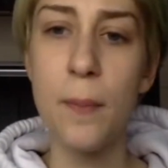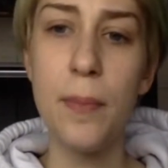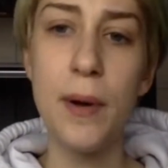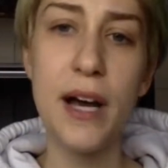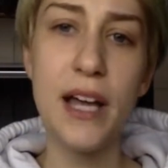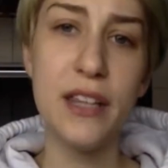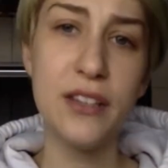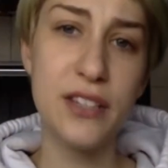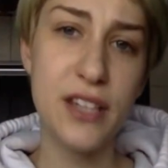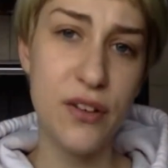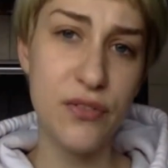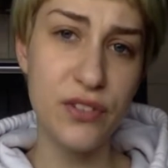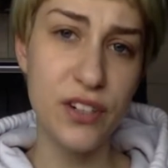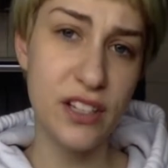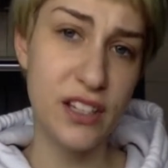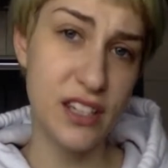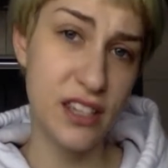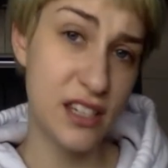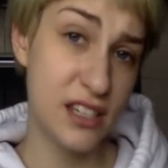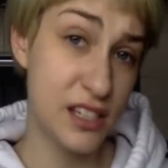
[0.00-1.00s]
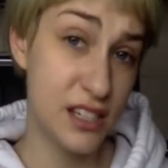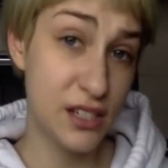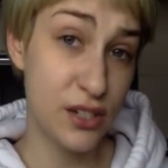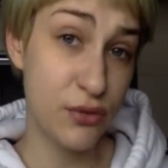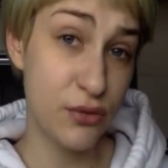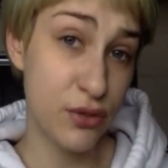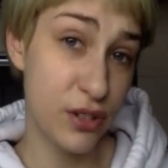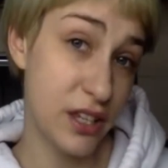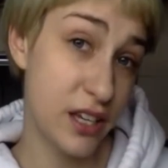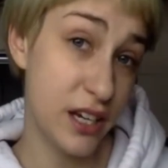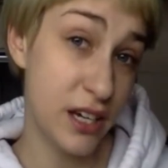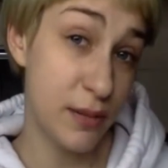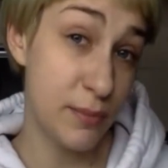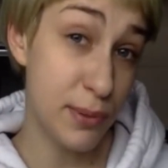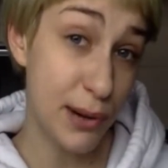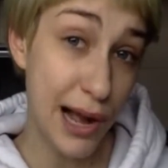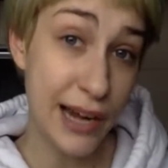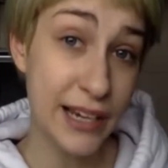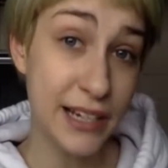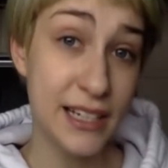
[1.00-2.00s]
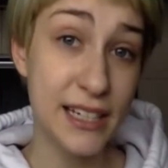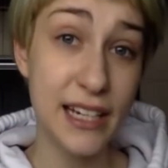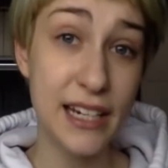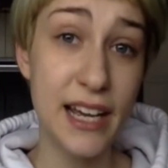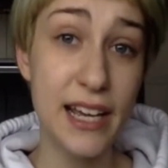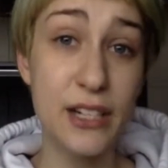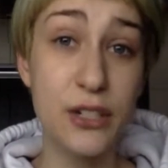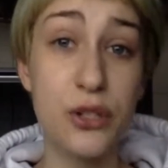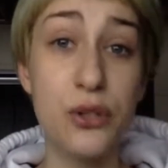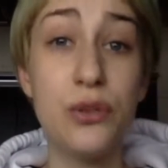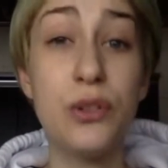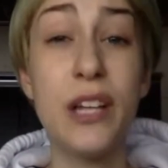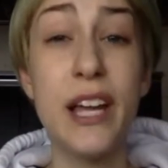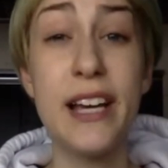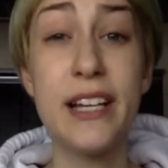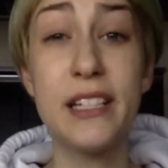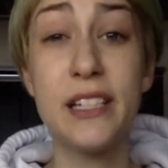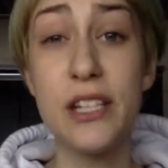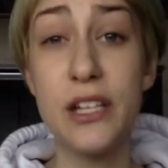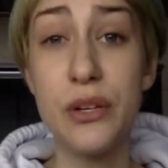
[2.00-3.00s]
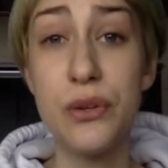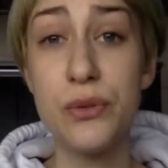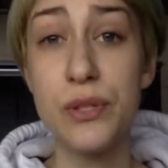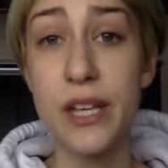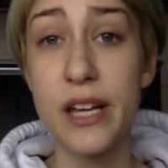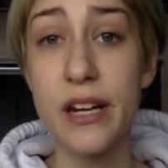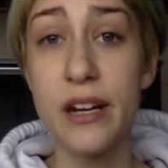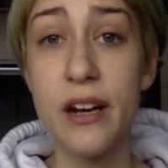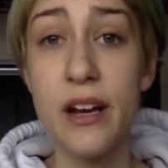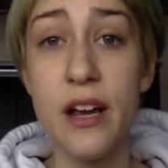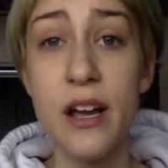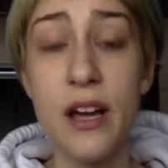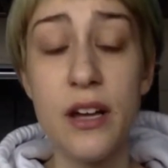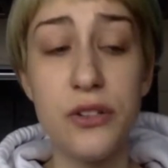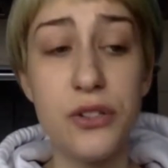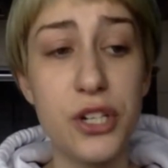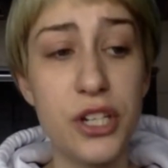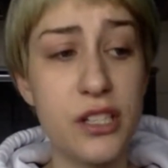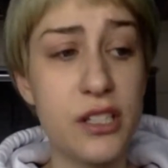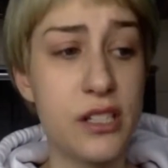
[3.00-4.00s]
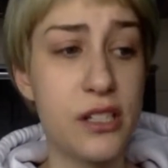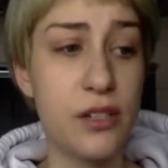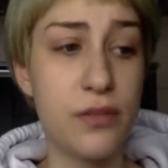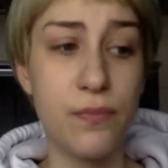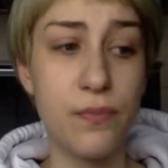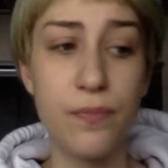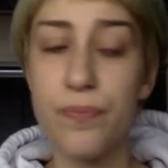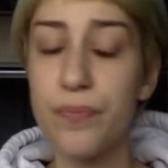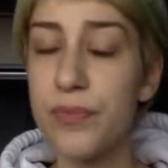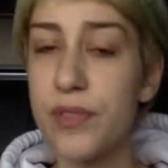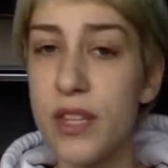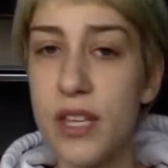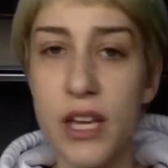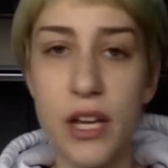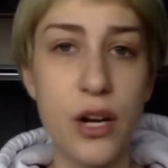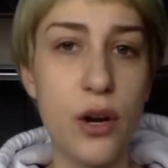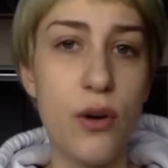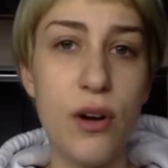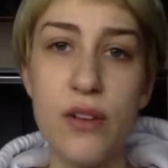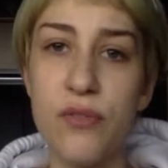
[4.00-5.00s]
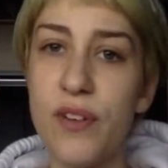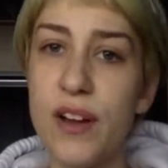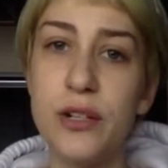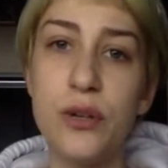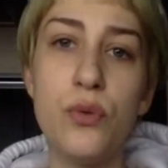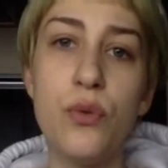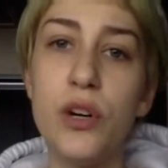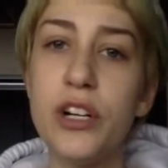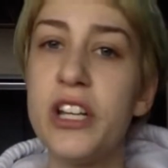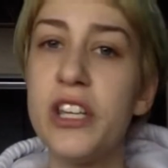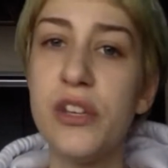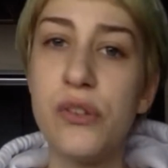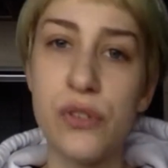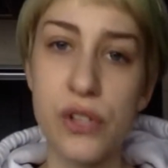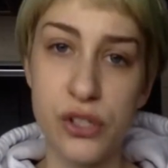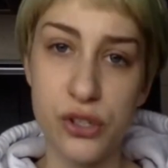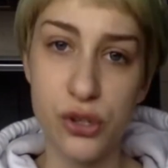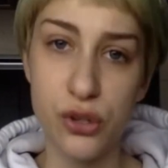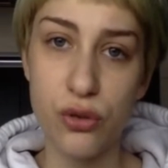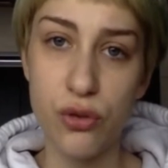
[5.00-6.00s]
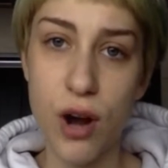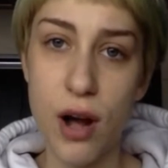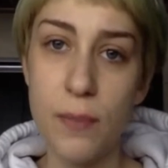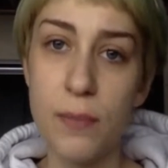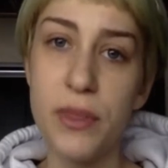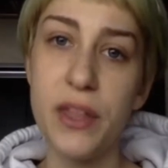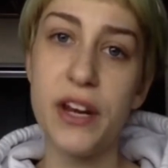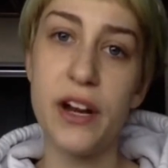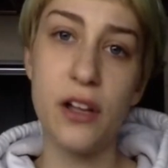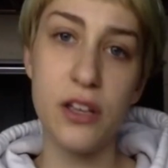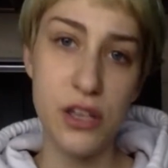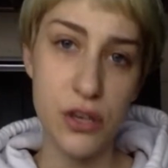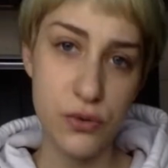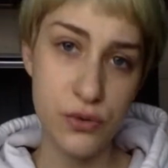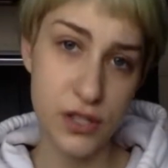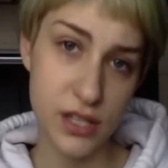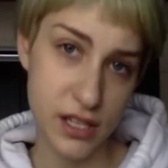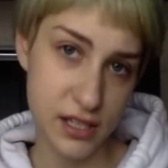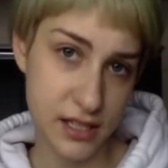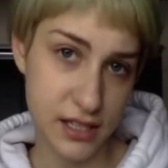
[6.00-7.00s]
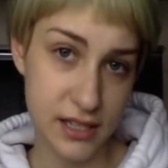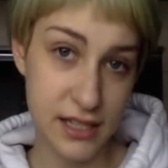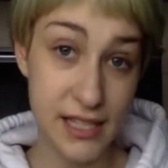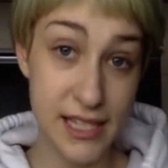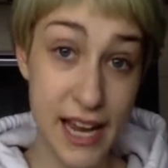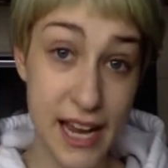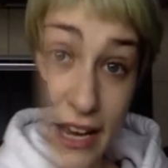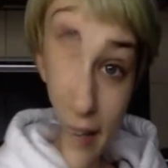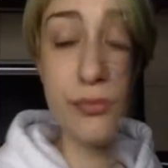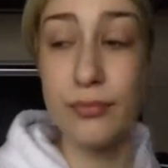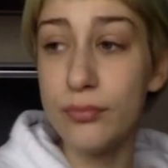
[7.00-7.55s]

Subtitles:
But definitely this is a really good product, and I do like to use it. Just, you know, if I don't want to use a scrub, then I'll use this instead.